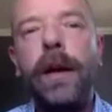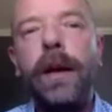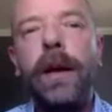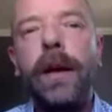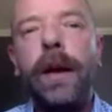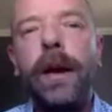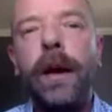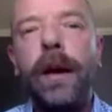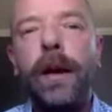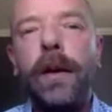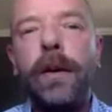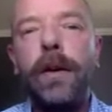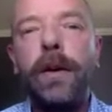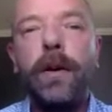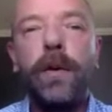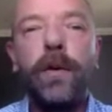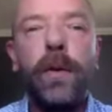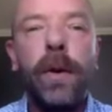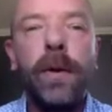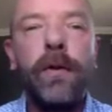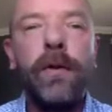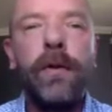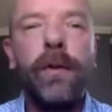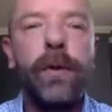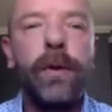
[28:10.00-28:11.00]
under the
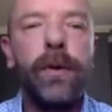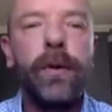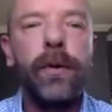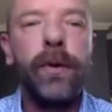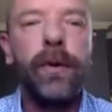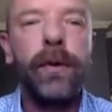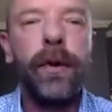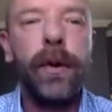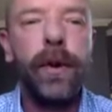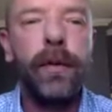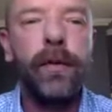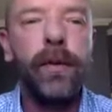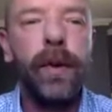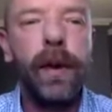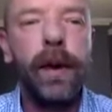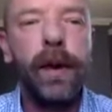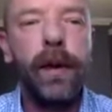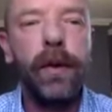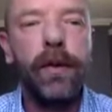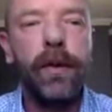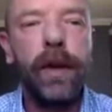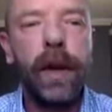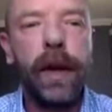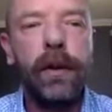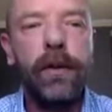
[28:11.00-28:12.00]
resources in the
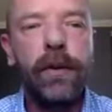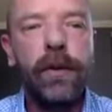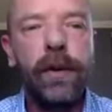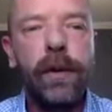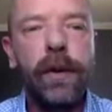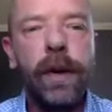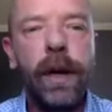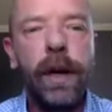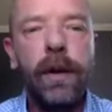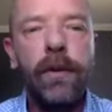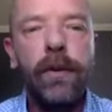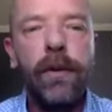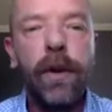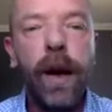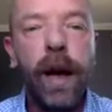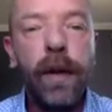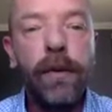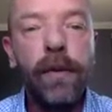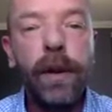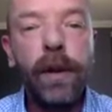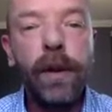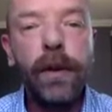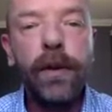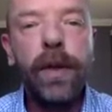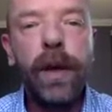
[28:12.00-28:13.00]
video section. So
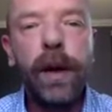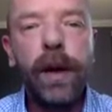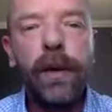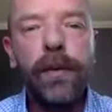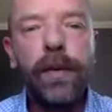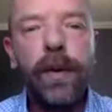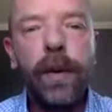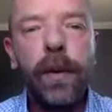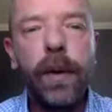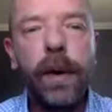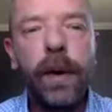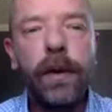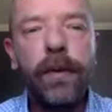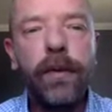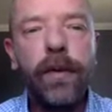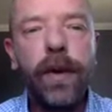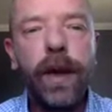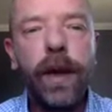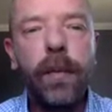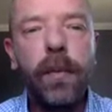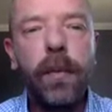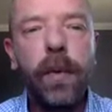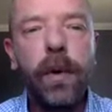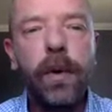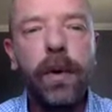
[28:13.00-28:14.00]
have a look there if you want to
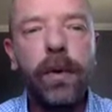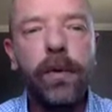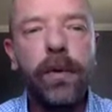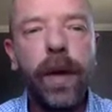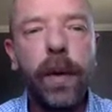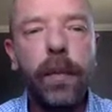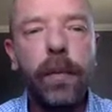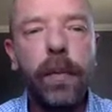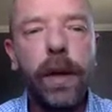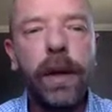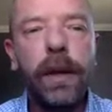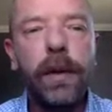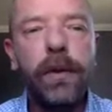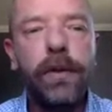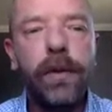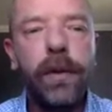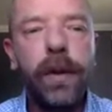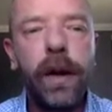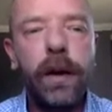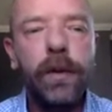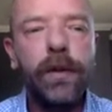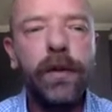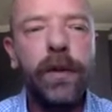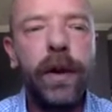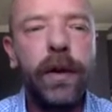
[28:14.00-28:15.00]
see more of them, but
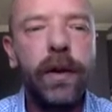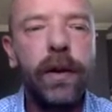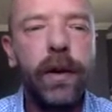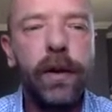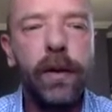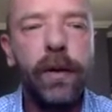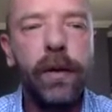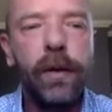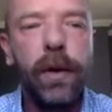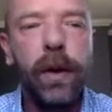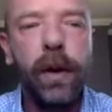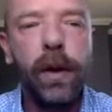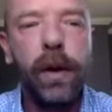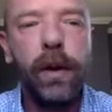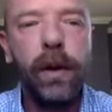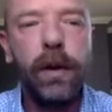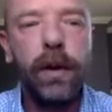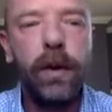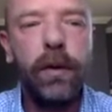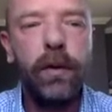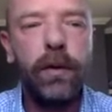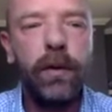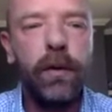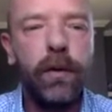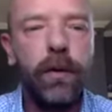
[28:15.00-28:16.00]
I'll tell you the
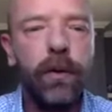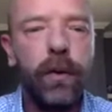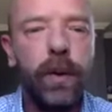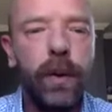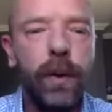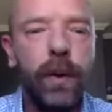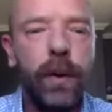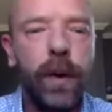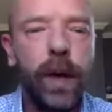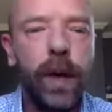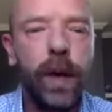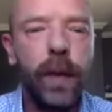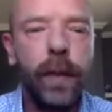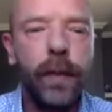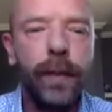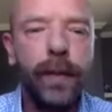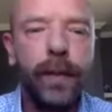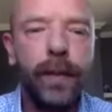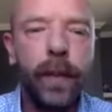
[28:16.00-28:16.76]
conclusions real quick.